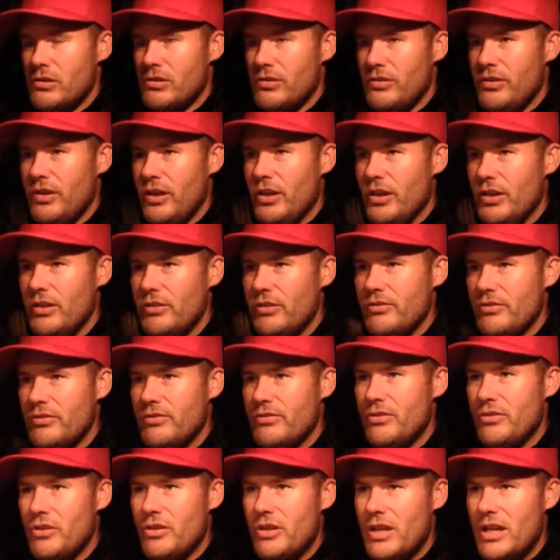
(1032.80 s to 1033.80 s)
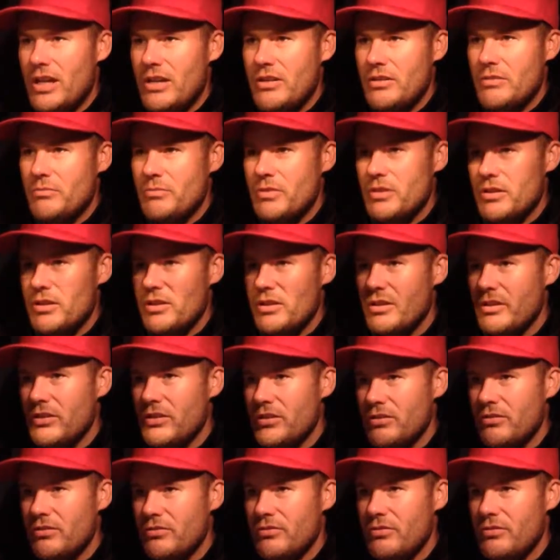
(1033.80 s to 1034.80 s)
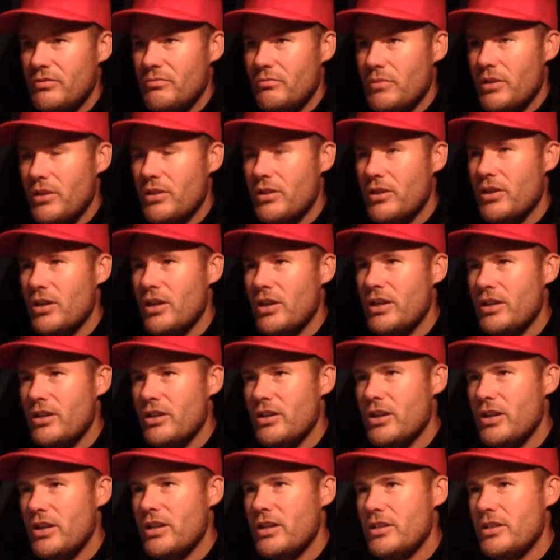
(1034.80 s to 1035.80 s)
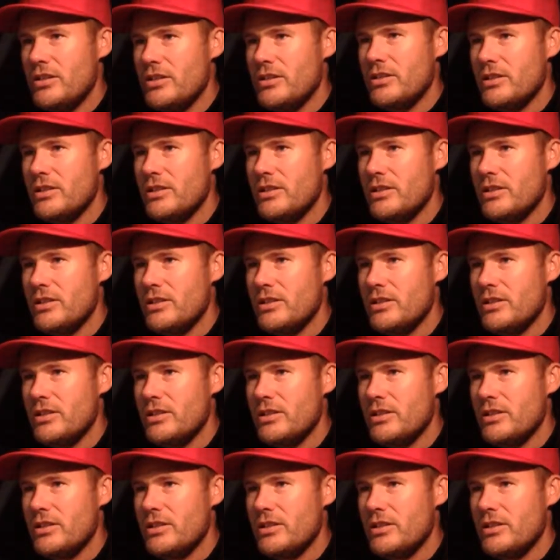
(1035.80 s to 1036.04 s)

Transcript: So I took out my 9-iron,